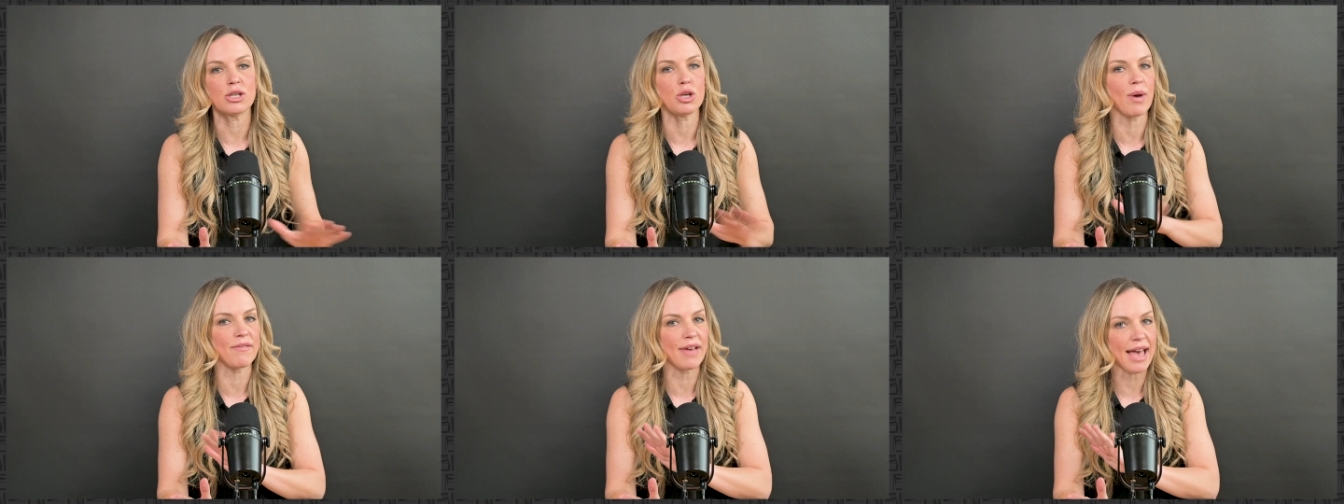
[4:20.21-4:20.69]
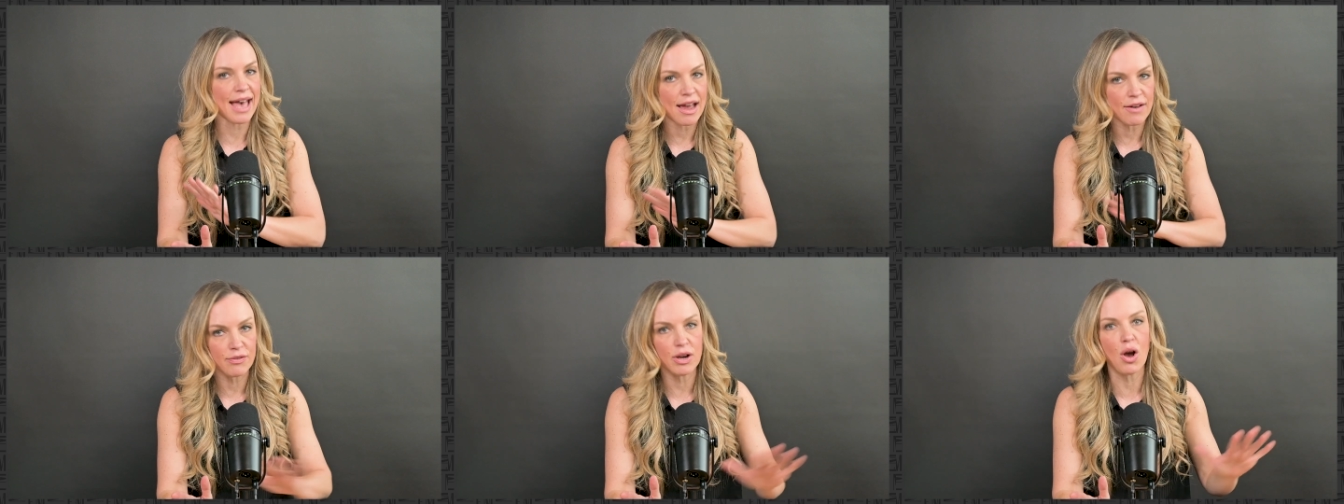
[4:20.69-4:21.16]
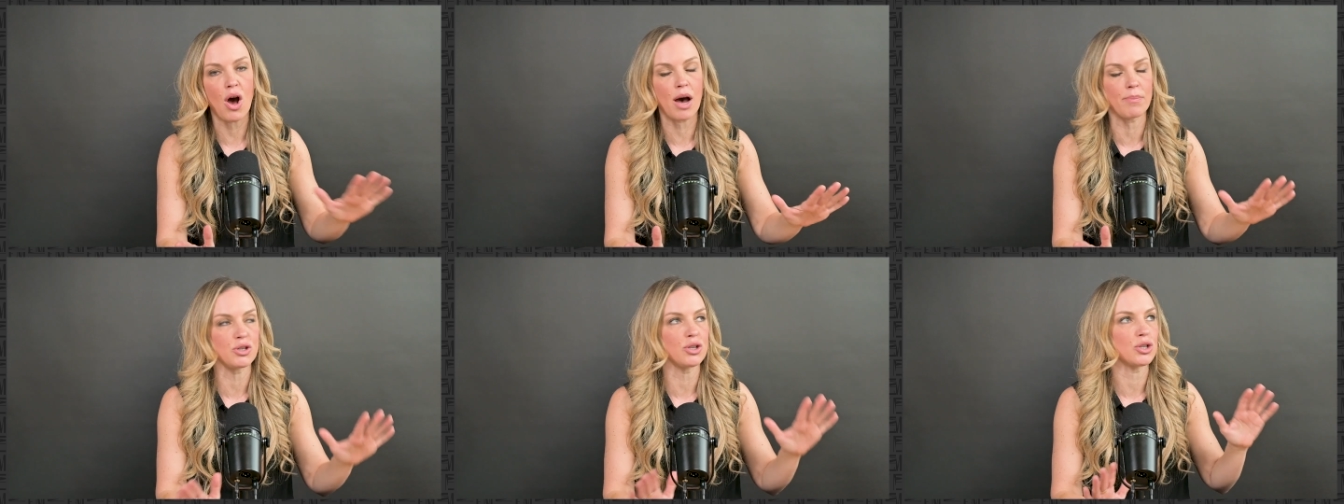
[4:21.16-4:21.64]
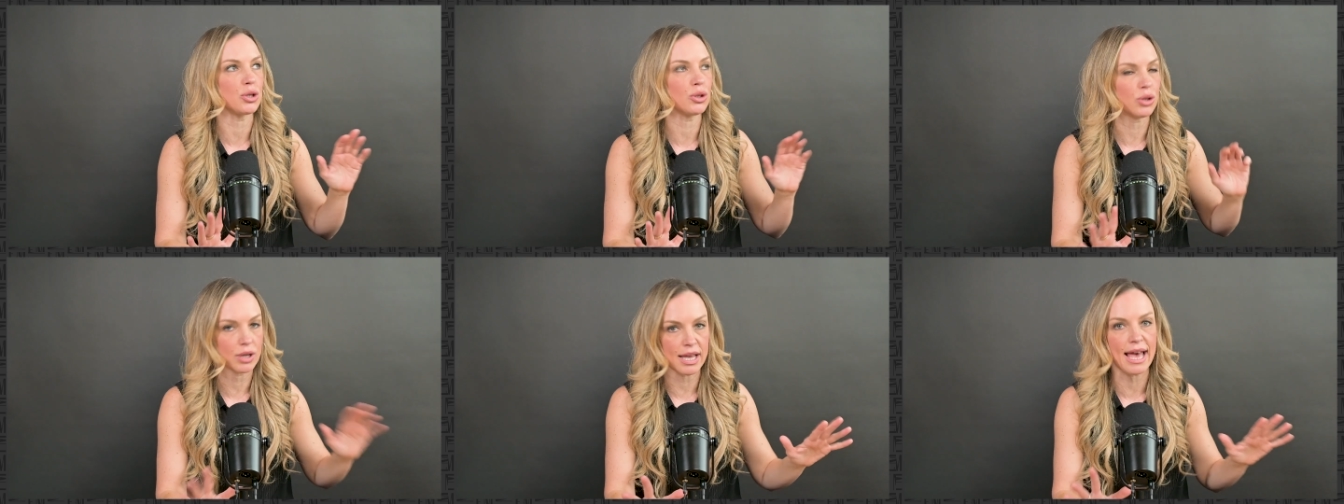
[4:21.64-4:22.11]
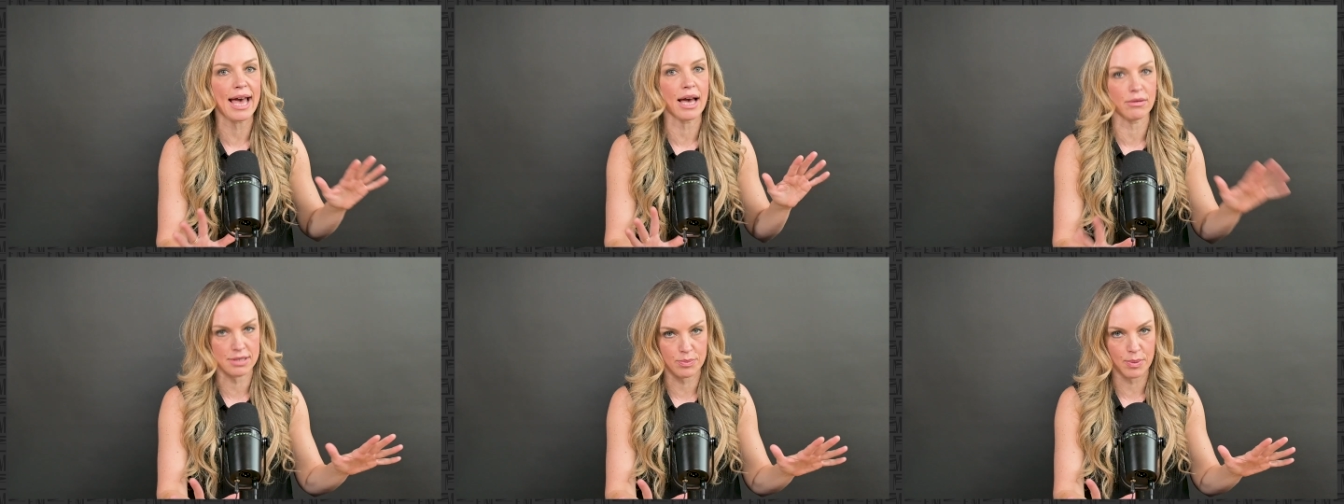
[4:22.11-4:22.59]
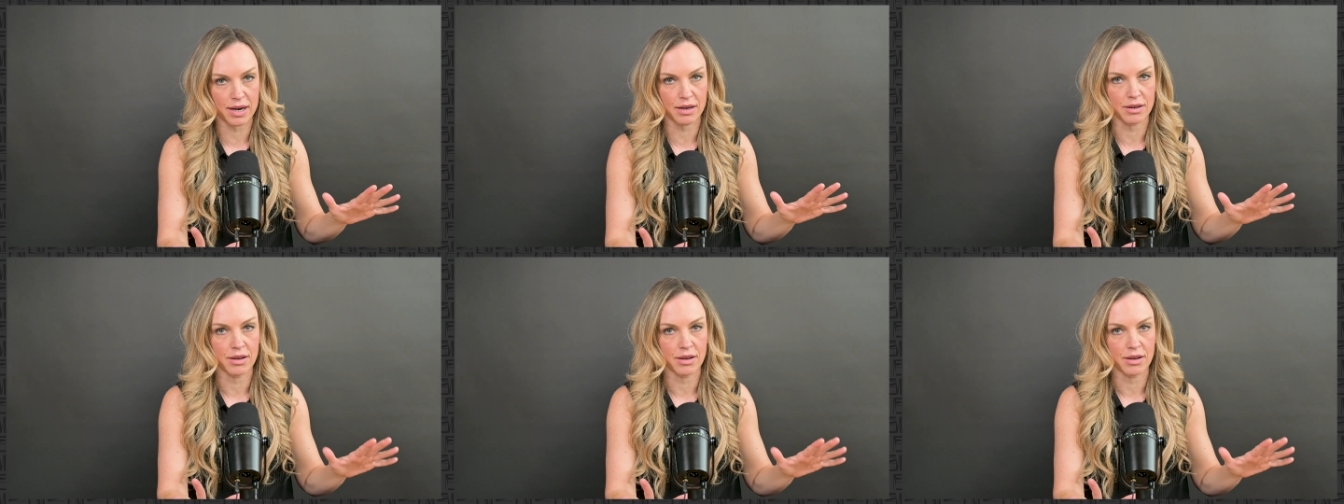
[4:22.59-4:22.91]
you have every option to look elsewhere.